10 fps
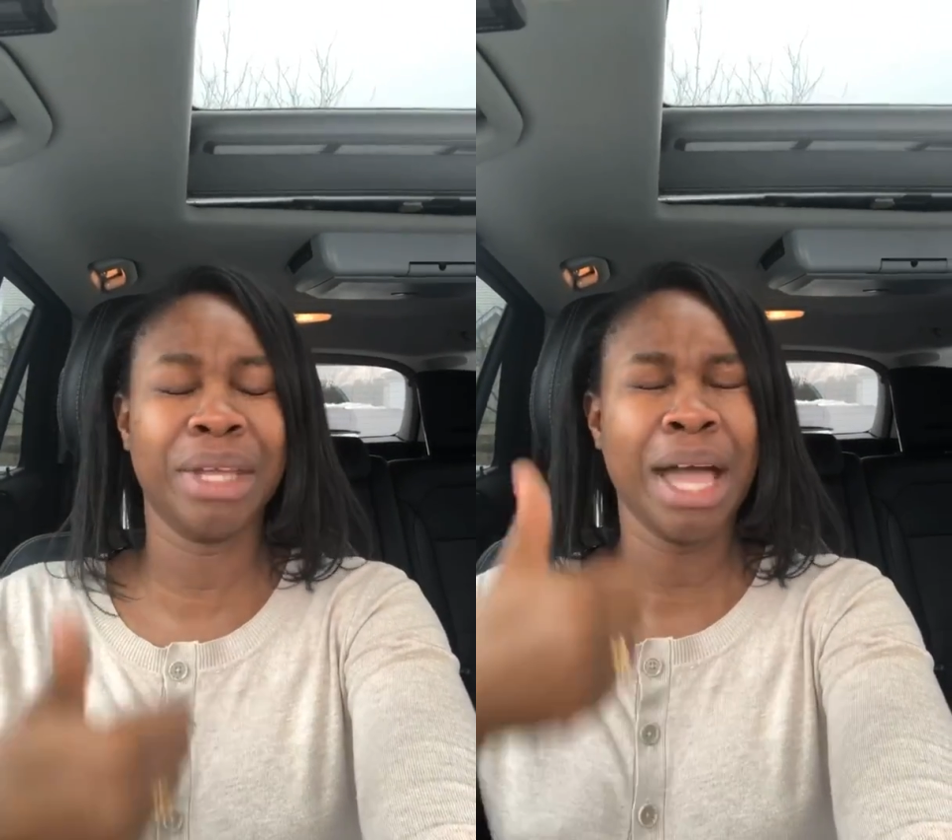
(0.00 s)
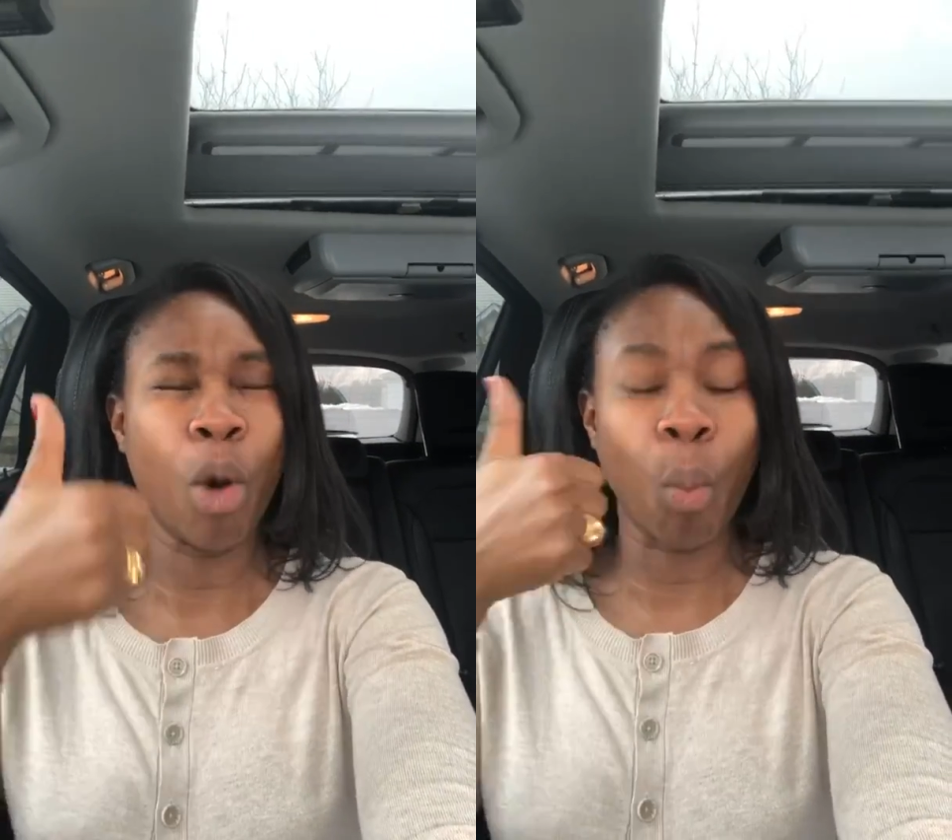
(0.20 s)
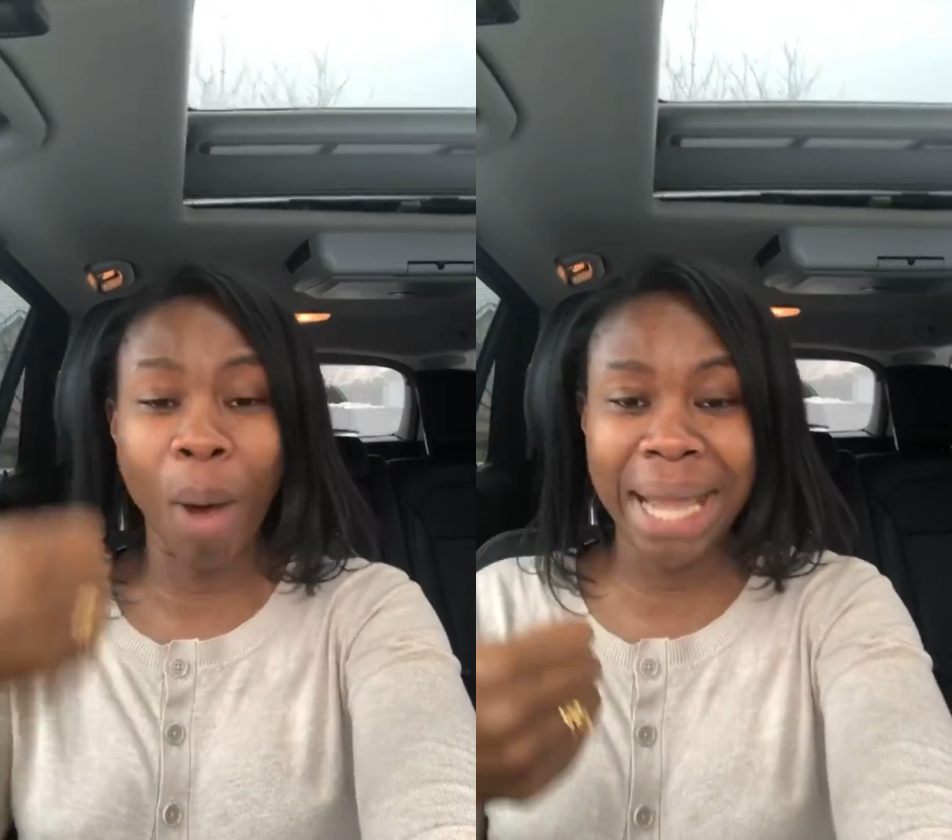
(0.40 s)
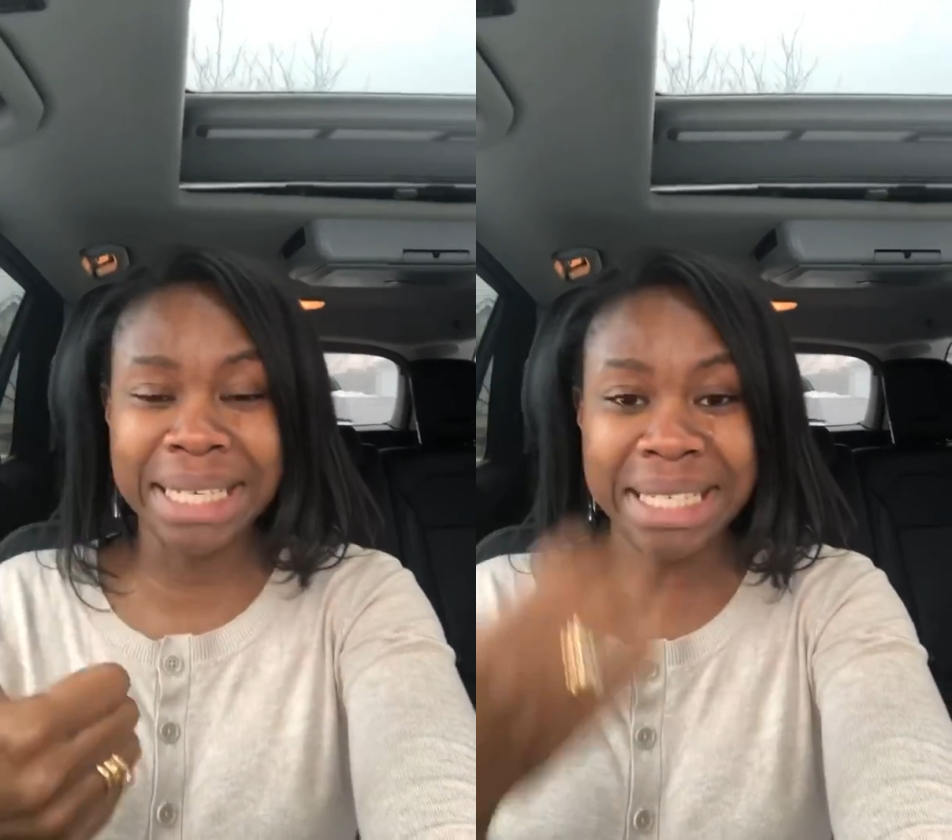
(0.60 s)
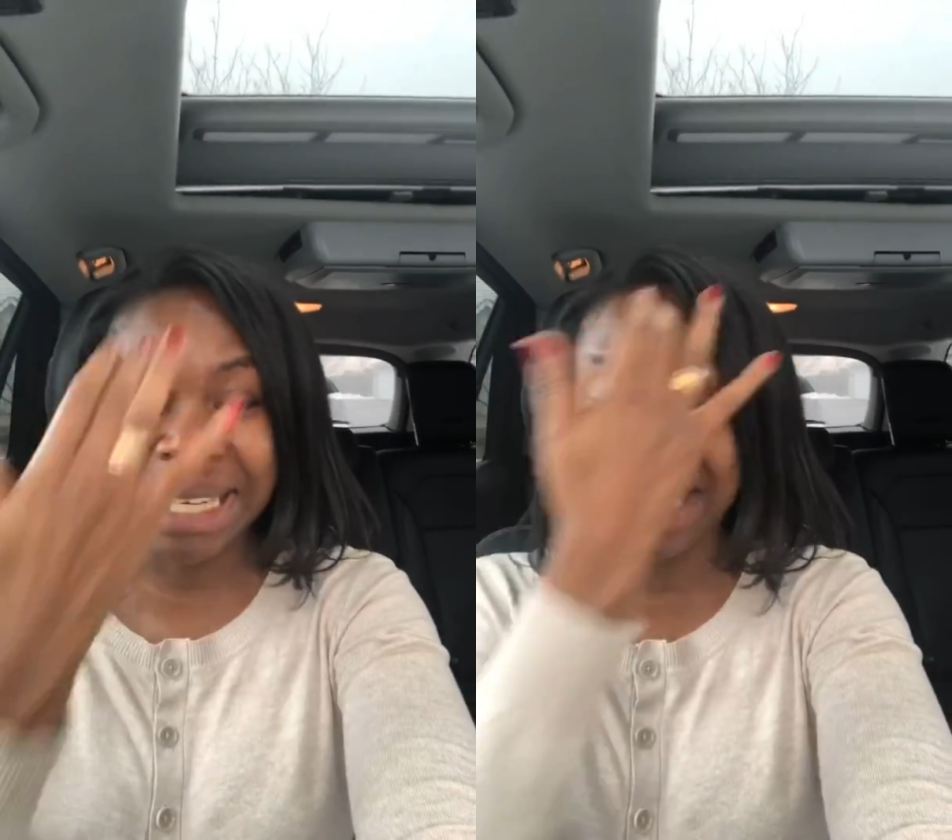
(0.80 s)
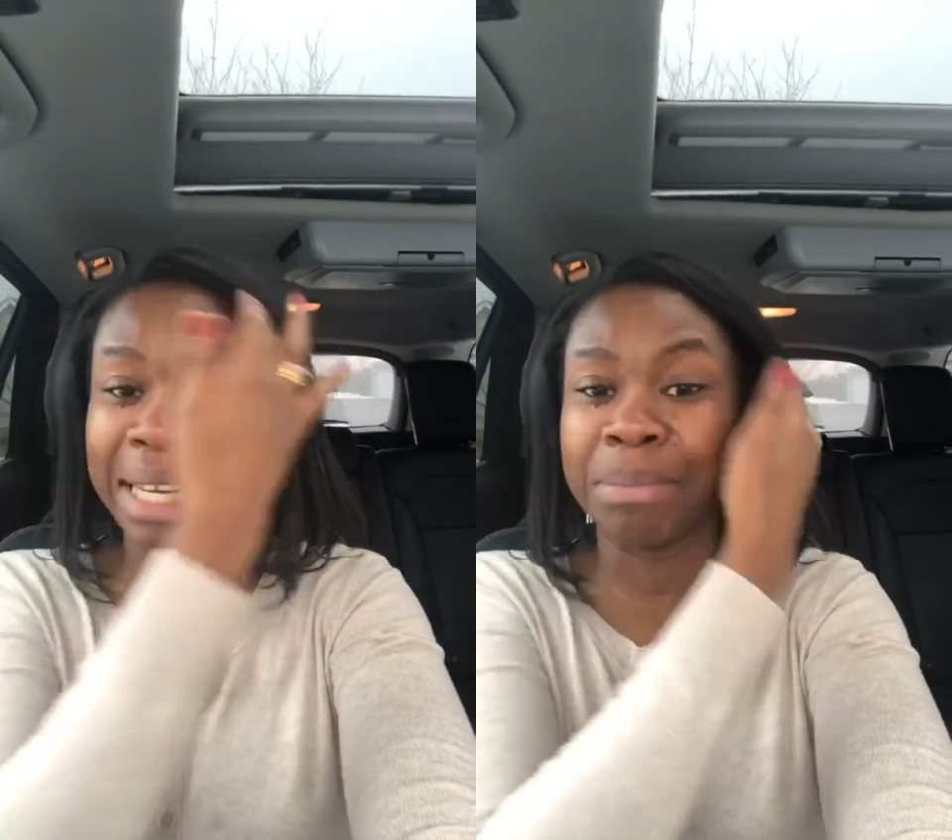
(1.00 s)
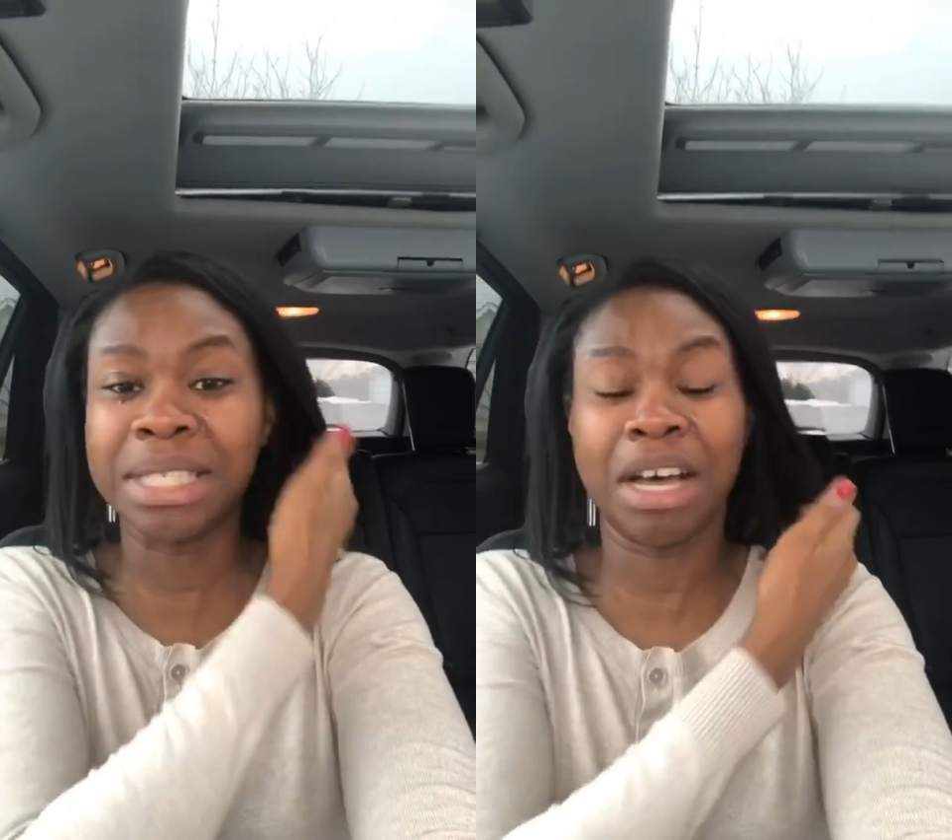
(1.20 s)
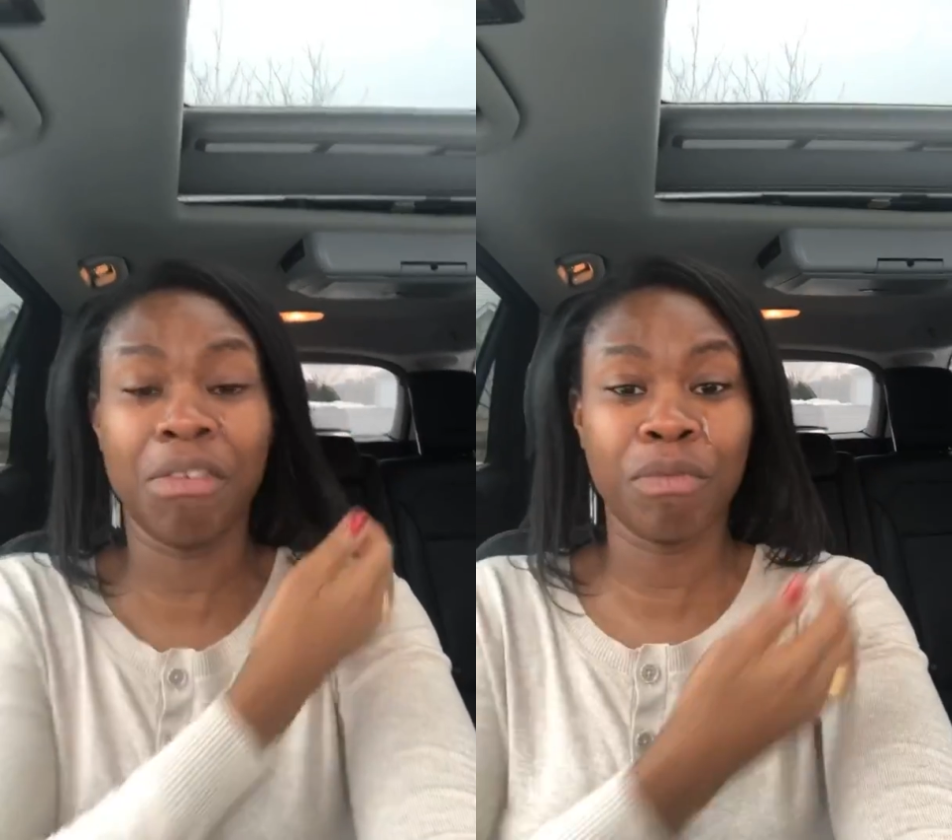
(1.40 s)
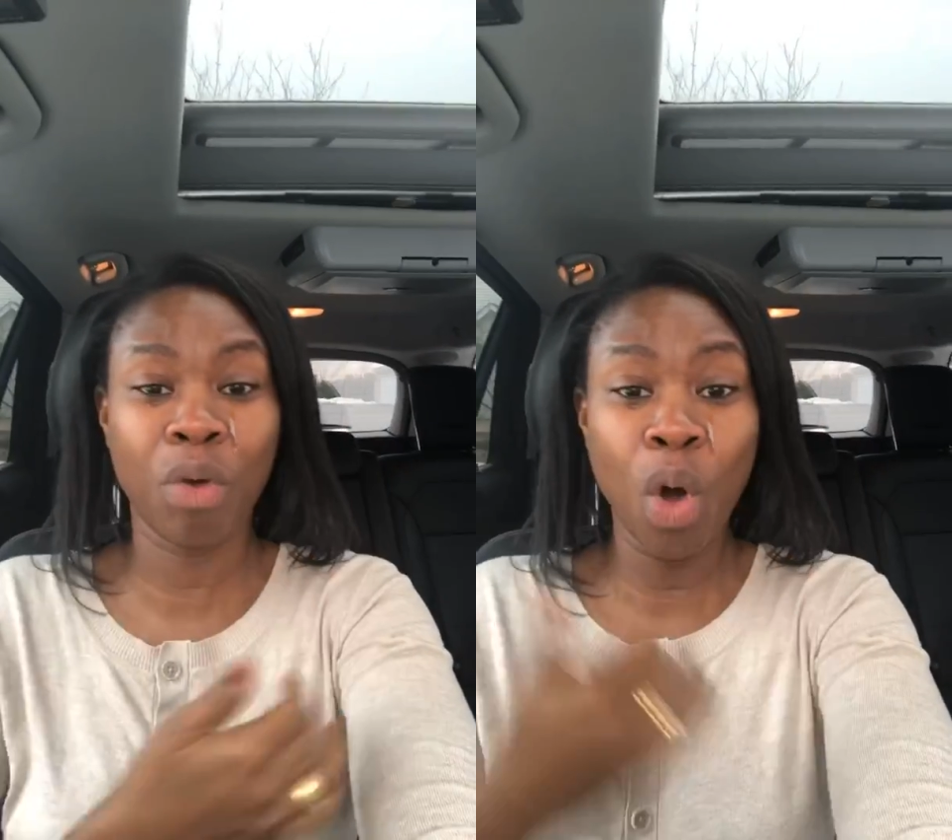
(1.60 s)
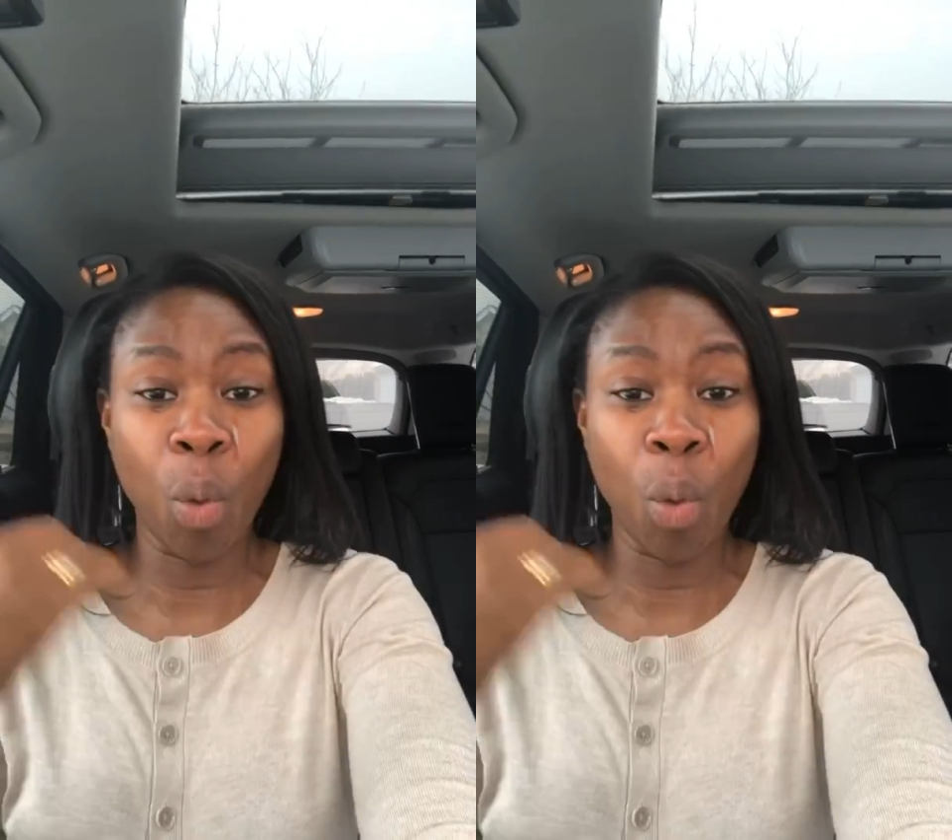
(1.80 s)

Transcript: Why did he kill himself?